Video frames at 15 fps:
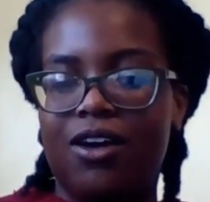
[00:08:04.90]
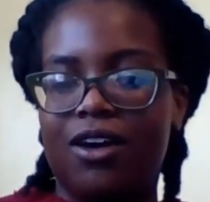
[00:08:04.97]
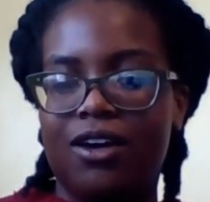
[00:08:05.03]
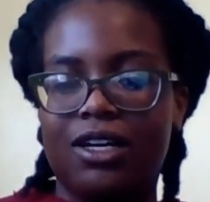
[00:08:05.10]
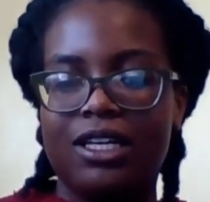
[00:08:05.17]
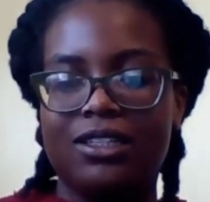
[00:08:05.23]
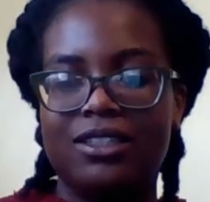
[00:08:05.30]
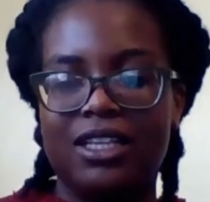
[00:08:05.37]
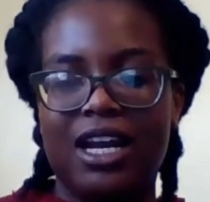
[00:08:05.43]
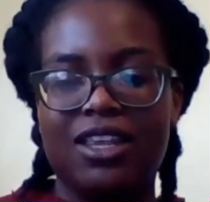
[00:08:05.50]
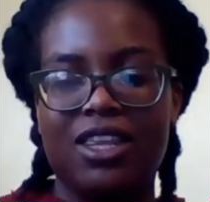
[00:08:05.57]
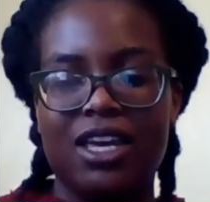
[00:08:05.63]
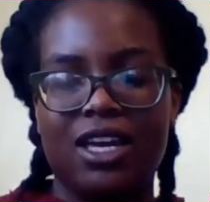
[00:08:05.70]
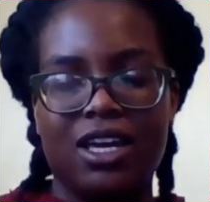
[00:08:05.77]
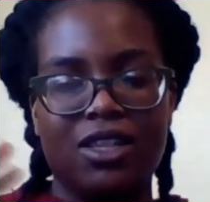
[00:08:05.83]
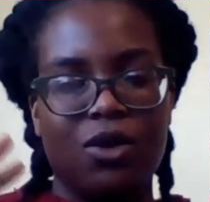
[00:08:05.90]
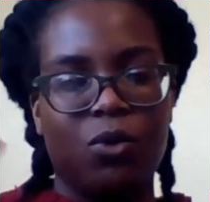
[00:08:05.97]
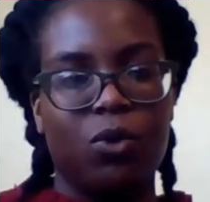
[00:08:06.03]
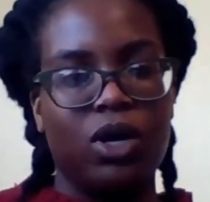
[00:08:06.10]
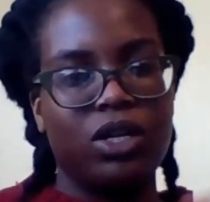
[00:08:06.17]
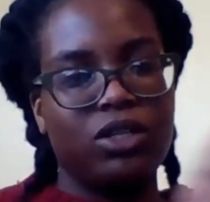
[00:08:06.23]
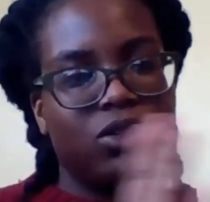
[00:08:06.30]
kissing, I think, in the
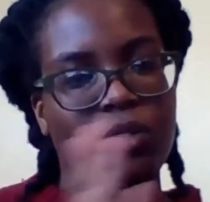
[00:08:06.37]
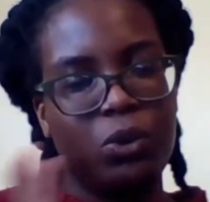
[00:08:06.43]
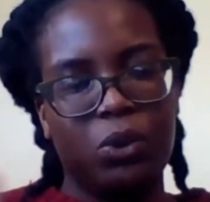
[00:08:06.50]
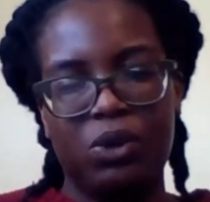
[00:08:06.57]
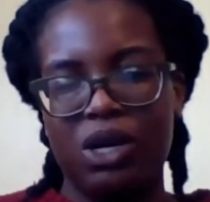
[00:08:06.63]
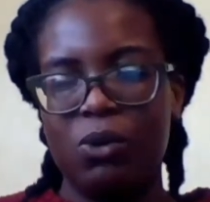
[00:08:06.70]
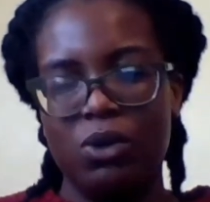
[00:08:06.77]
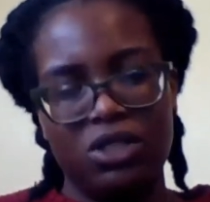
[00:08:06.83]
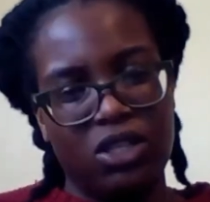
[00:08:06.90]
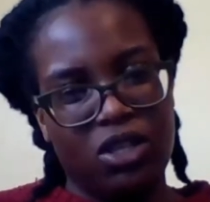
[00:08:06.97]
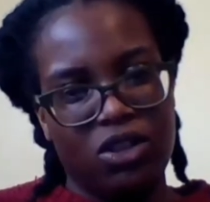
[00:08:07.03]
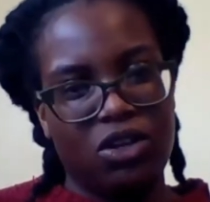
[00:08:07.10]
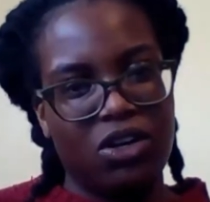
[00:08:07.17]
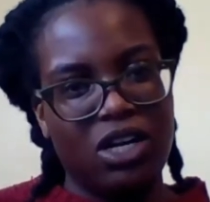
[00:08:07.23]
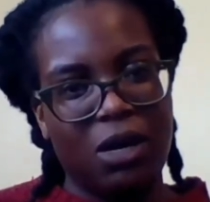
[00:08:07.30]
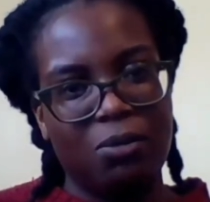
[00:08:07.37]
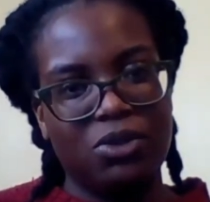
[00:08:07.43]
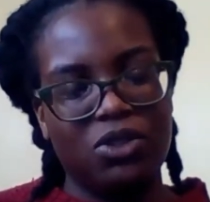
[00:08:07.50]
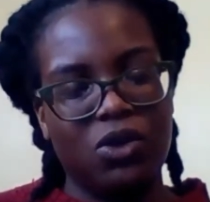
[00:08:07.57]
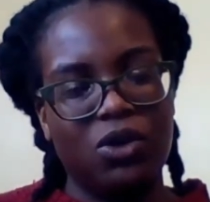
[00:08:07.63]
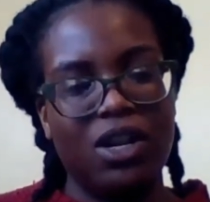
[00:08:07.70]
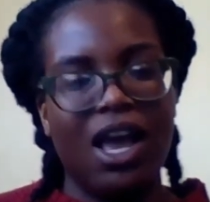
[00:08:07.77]
1, 2, 3. Was it the third
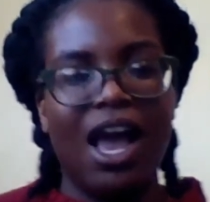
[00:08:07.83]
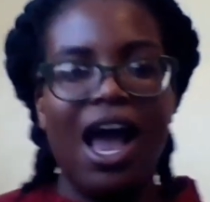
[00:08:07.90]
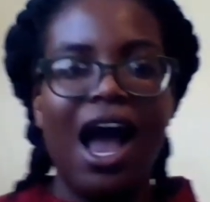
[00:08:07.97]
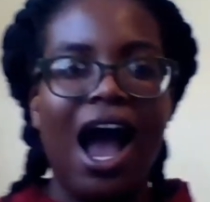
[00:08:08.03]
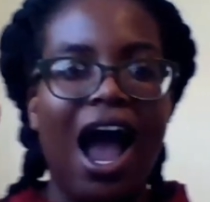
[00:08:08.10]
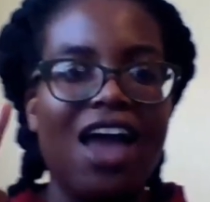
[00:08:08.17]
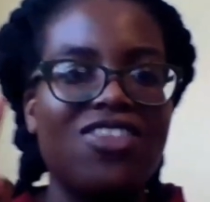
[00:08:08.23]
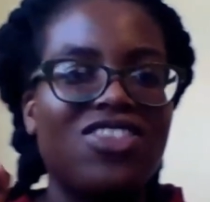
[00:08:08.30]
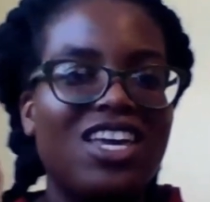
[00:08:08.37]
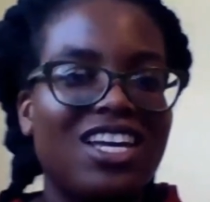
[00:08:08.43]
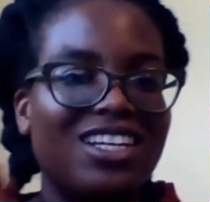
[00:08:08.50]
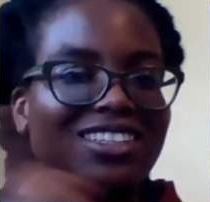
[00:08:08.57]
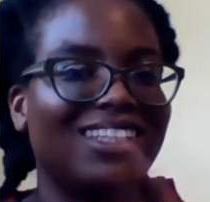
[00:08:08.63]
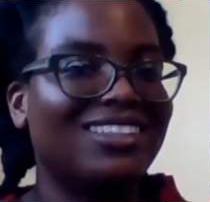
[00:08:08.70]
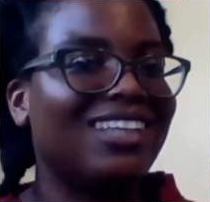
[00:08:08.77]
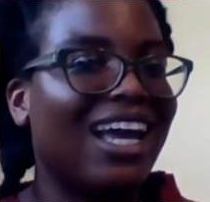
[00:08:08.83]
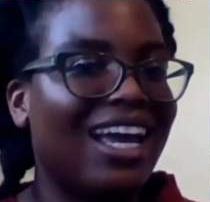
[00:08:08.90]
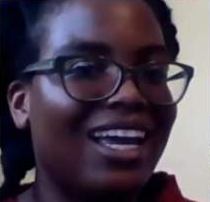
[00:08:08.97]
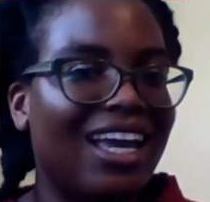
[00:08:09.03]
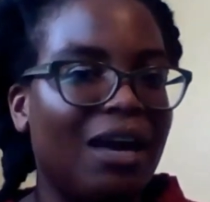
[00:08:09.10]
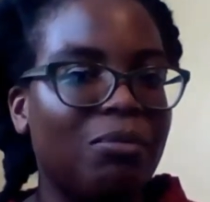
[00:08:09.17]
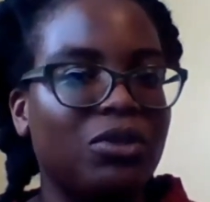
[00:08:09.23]
episode? I think it's the second
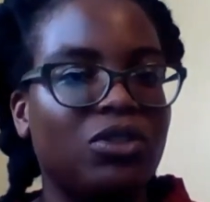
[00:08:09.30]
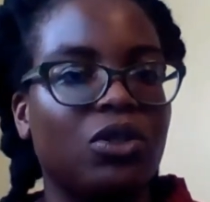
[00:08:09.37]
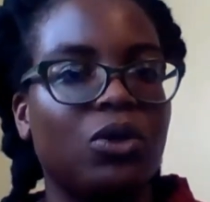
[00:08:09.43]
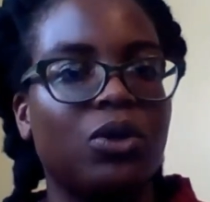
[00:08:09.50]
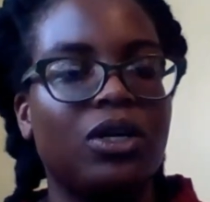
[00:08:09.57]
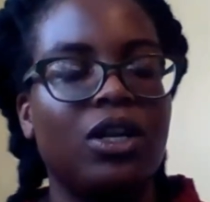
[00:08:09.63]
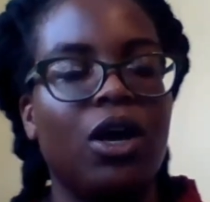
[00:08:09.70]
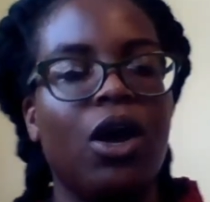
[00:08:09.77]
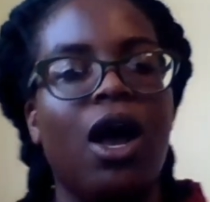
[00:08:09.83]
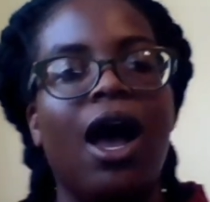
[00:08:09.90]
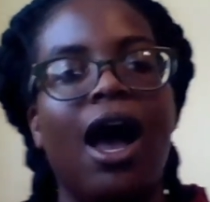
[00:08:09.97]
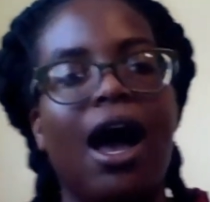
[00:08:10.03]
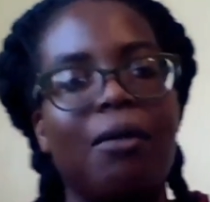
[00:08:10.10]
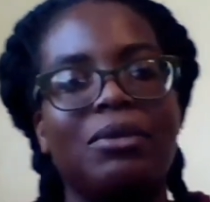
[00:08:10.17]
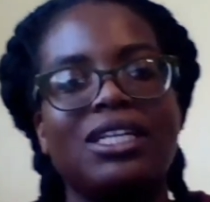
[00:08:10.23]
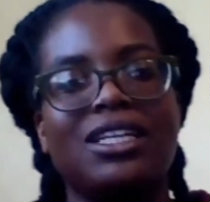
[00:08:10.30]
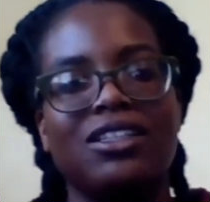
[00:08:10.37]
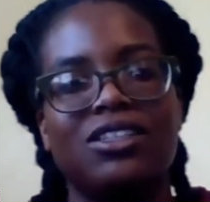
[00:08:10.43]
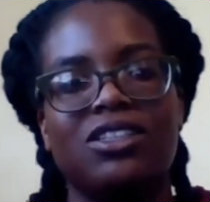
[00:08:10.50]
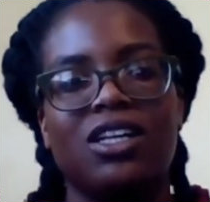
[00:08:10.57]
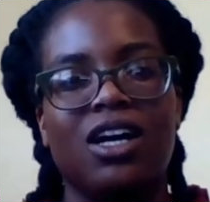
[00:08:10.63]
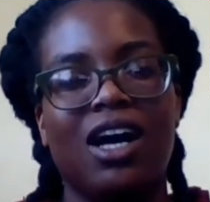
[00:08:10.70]
episode. Ahmon kissed
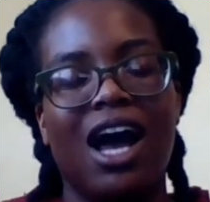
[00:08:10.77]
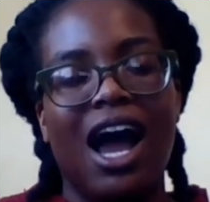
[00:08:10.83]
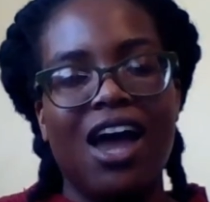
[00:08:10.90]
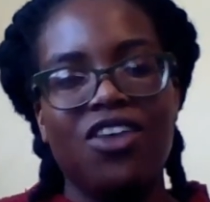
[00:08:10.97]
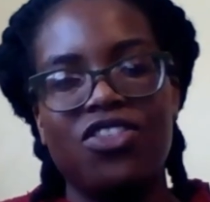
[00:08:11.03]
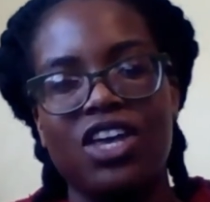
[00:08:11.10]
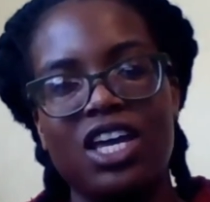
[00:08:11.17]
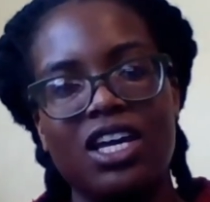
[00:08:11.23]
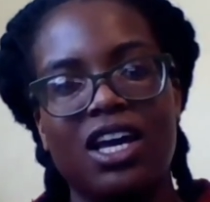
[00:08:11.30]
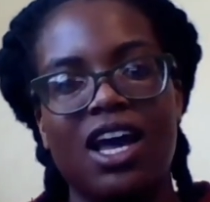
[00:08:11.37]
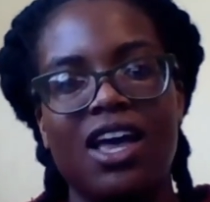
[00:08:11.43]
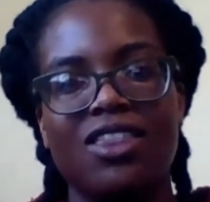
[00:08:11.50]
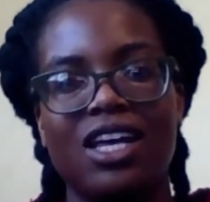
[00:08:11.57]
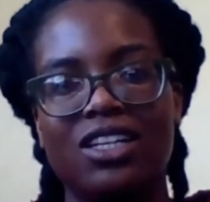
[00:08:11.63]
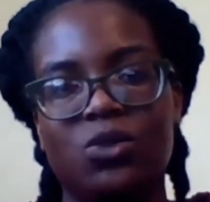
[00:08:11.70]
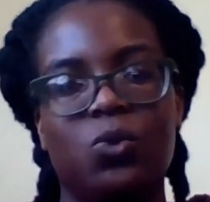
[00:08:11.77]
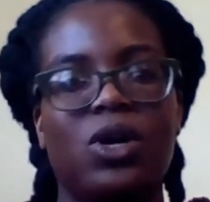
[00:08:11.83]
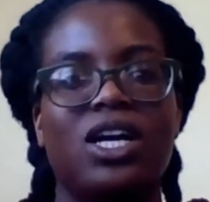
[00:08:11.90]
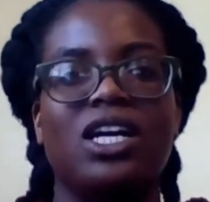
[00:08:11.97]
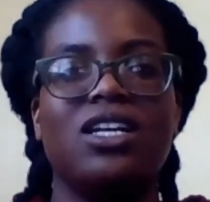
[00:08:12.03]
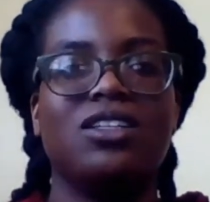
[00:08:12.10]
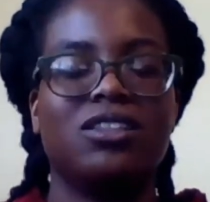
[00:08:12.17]
her. I think that's where
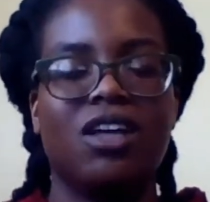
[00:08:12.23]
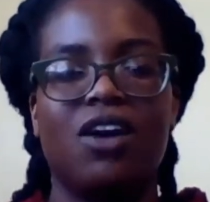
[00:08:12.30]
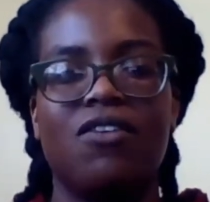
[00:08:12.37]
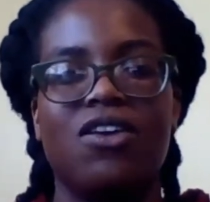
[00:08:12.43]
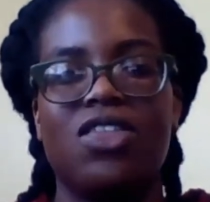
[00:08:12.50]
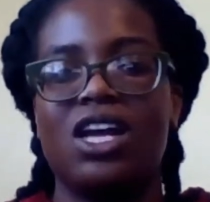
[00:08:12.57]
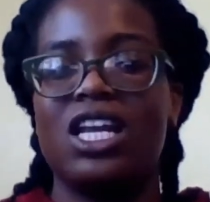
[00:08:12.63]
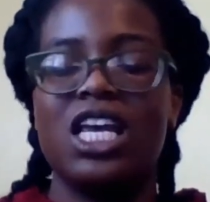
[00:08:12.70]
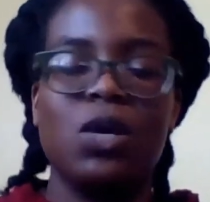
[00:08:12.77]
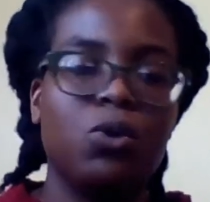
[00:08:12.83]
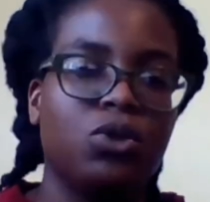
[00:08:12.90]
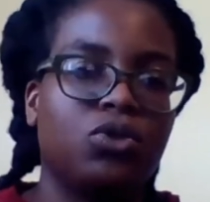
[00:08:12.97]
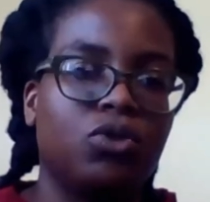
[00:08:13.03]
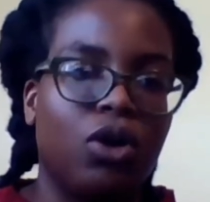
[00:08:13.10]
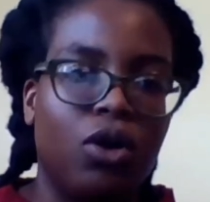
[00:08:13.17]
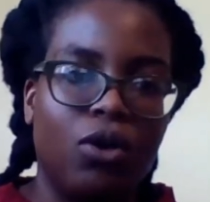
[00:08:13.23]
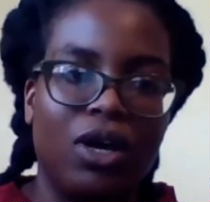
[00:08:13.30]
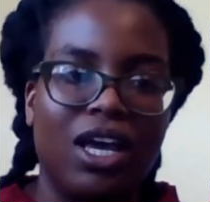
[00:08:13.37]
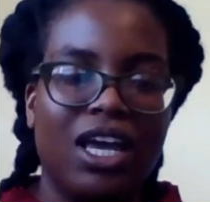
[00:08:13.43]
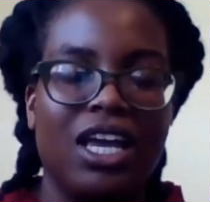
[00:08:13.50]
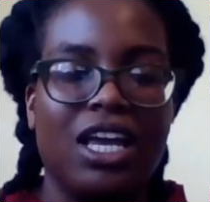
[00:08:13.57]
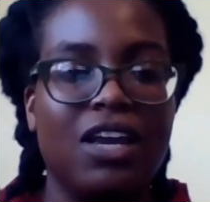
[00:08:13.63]
he discovered that he was wrong,
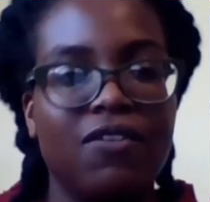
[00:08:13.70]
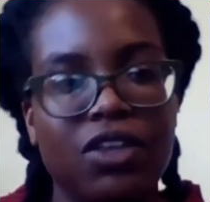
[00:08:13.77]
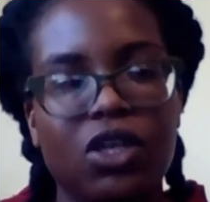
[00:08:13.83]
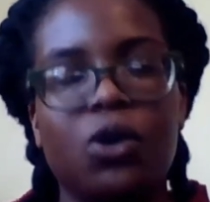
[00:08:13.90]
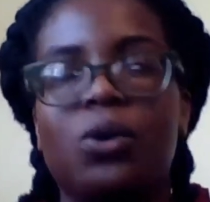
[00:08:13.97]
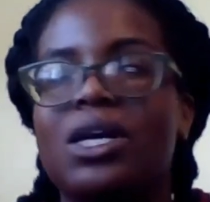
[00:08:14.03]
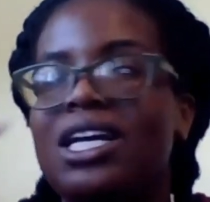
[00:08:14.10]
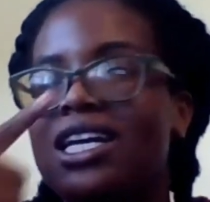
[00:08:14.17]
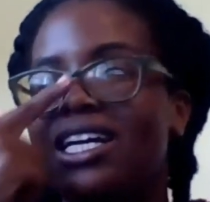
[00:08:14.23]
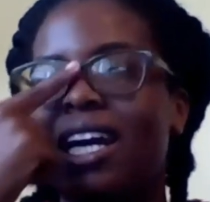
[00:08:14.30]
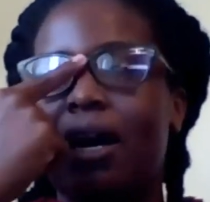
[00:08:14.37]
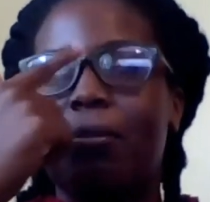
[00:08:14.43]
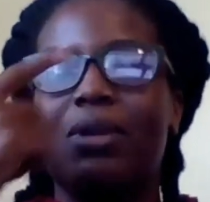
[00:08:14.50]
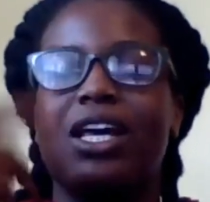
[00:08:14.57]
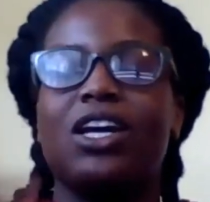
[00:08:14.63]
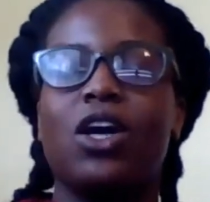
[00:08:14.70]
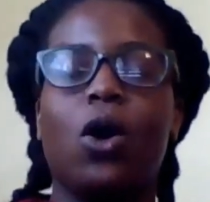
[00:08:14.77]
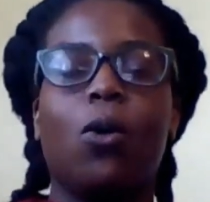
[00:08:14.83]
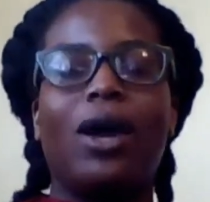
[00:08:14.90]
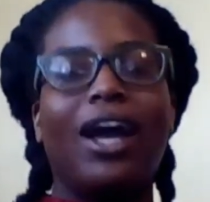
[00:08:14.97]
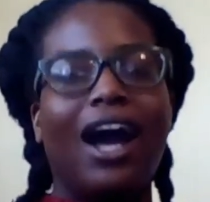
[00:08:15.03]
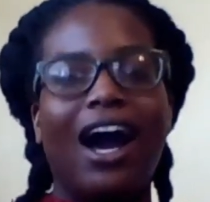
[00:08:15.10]
even though he kept
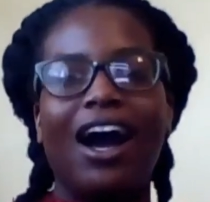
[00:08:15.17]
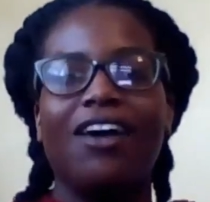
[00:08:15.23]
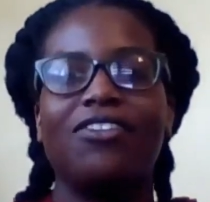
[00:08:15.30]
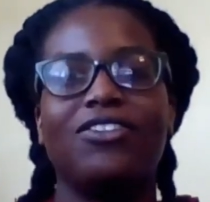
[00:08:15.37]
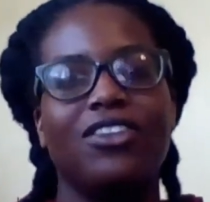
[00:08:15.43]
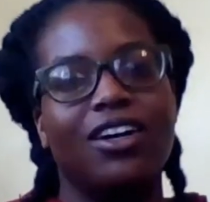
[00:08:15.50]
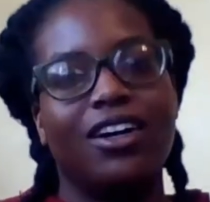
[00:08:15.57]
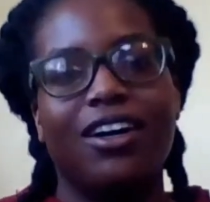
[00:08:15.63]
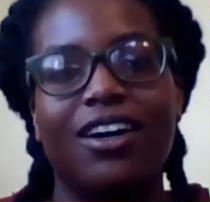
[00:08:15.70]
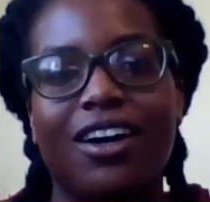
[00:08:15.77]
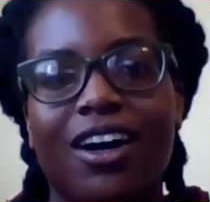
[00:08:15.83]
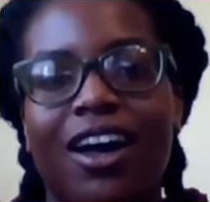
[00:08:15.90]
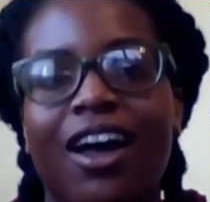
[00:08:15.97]
going after her